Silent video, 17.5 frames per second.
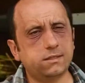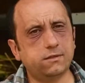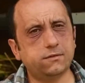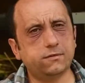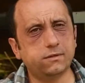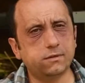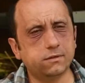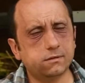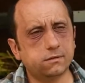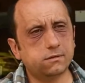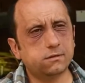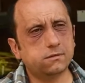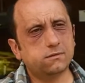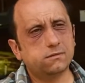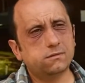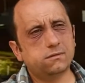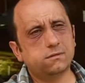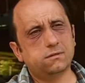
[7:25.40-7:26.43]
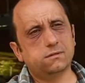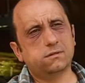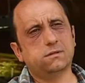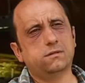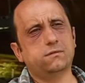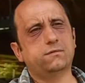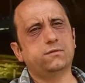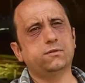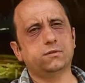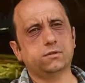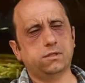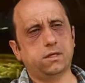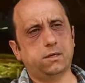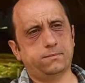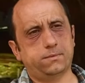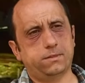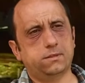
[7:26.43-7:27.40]
different food
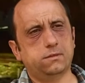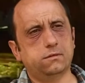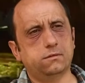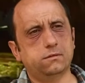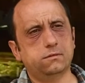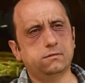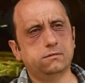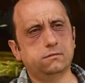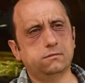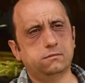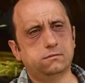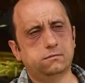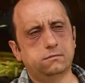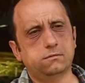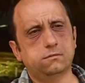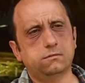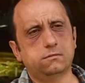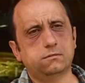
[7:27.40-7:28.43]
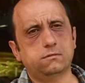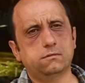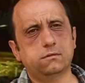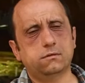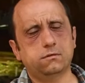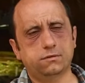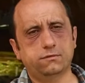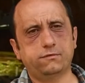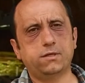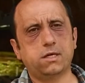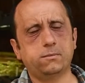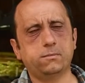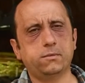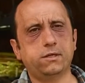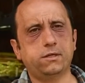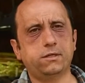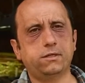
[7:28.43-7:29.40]
crops on the
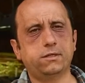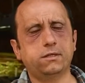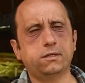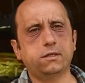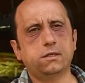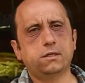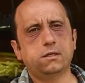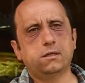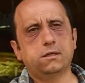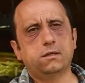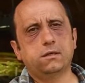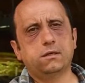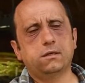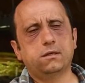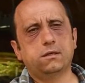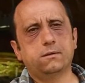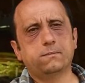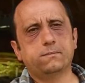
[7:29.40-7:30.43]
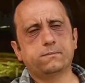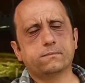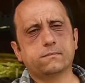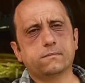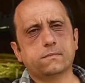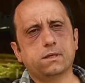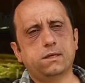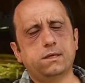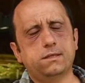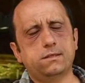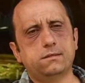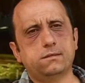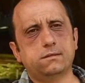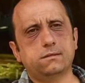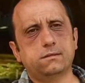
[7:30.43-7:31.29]
farm here. And